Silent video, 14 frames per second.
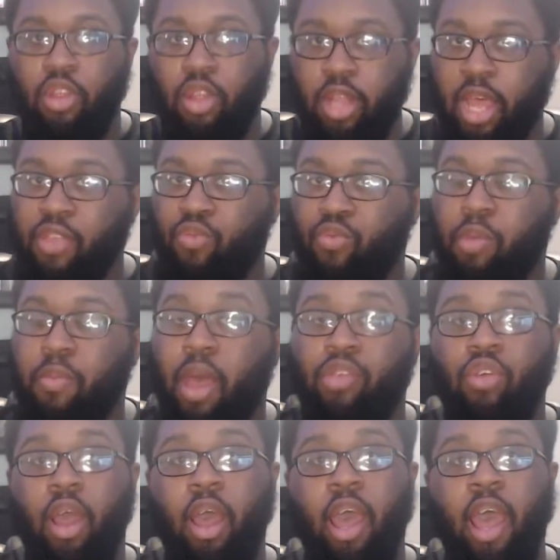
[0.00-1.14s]
So the next
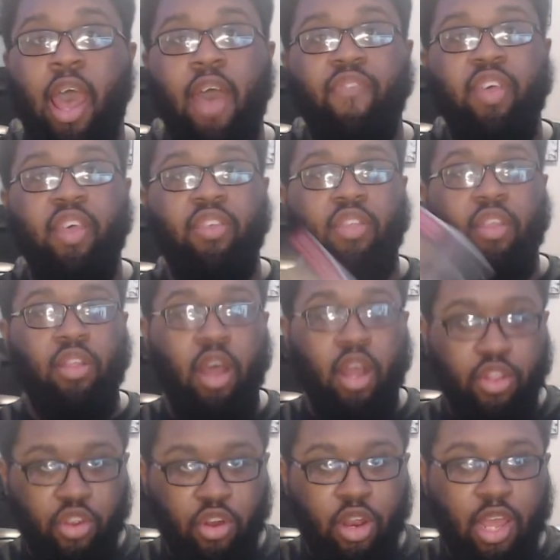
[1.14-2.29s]
remaster I have is the
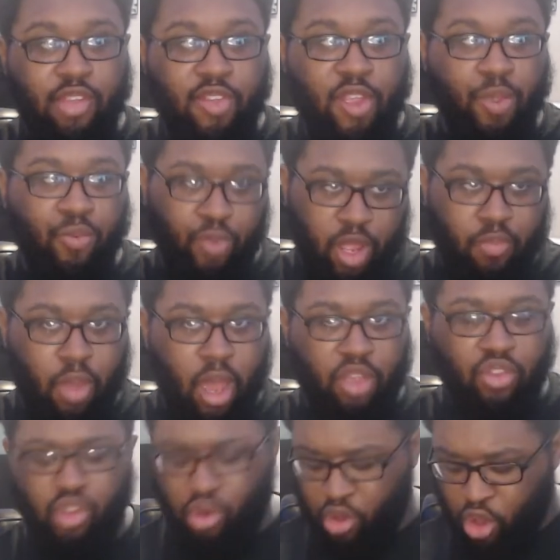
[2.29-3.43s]
Nocturne HD
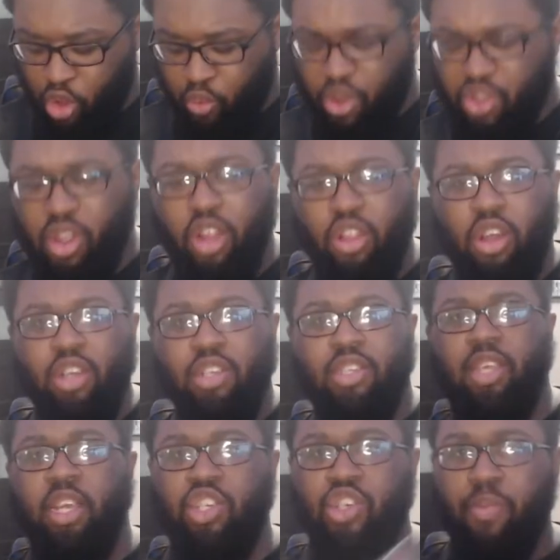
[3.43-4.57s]
Remaster, which
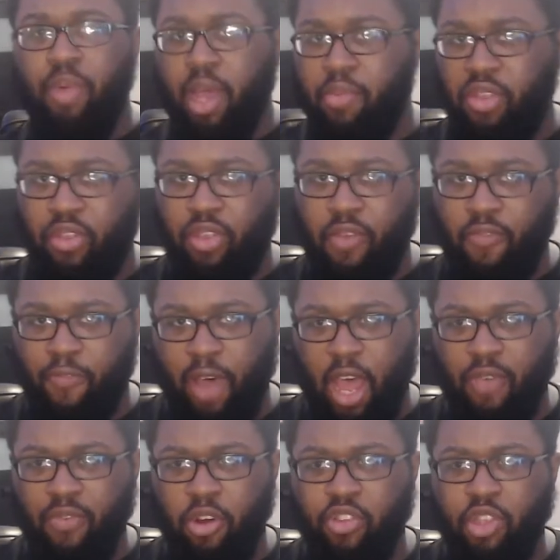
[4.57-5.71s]
alongside Shin Tensei
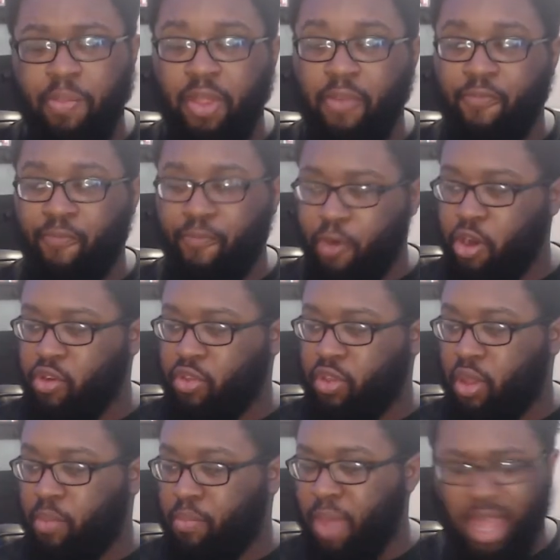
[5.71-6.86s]
5 are some of the
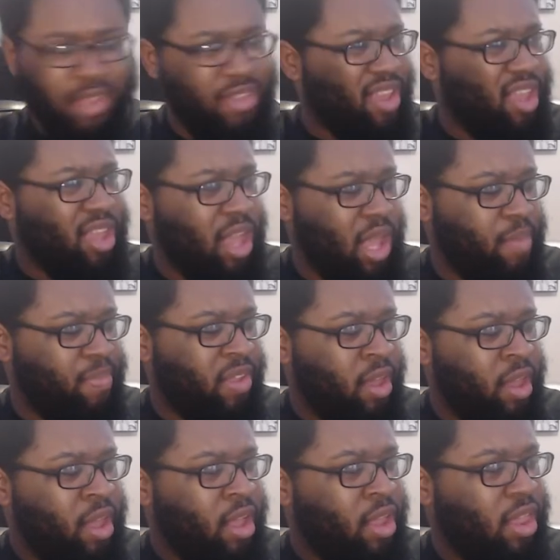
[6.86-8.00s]
first Mega Ten games
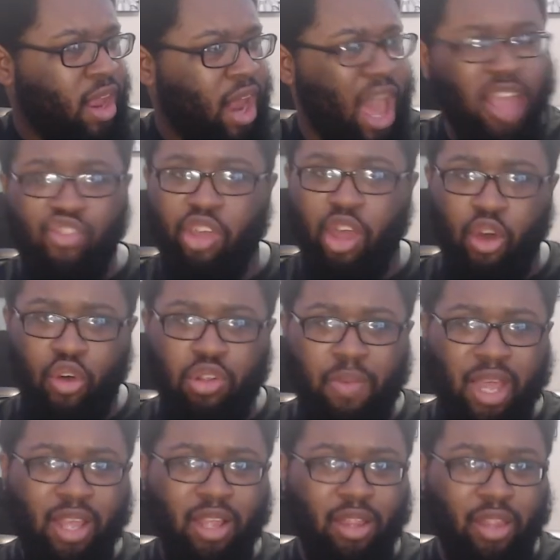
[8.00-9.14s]
that I actually own in
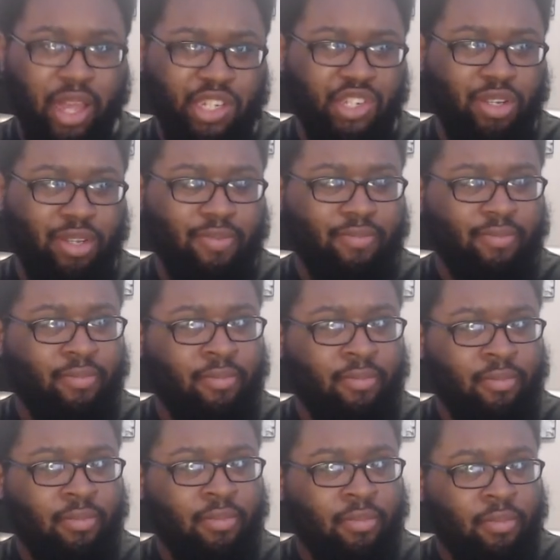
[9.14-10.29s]
my collection.
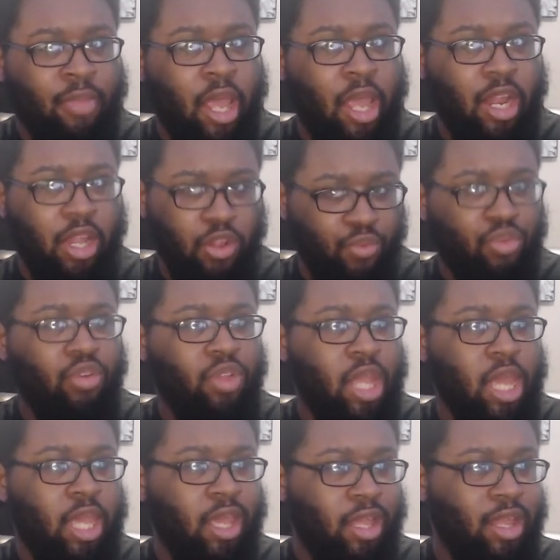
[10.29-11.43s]
And I know what you're
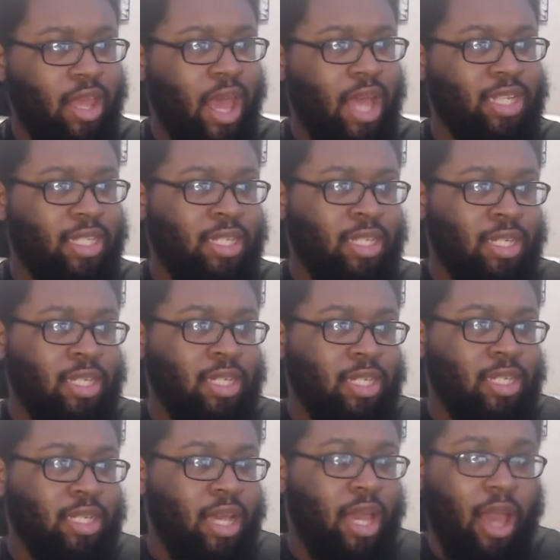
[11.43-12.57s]
thinking, yes,
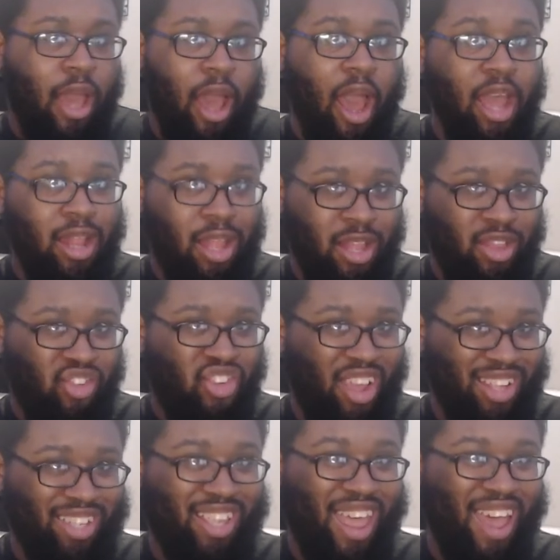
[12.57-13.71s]
I need to change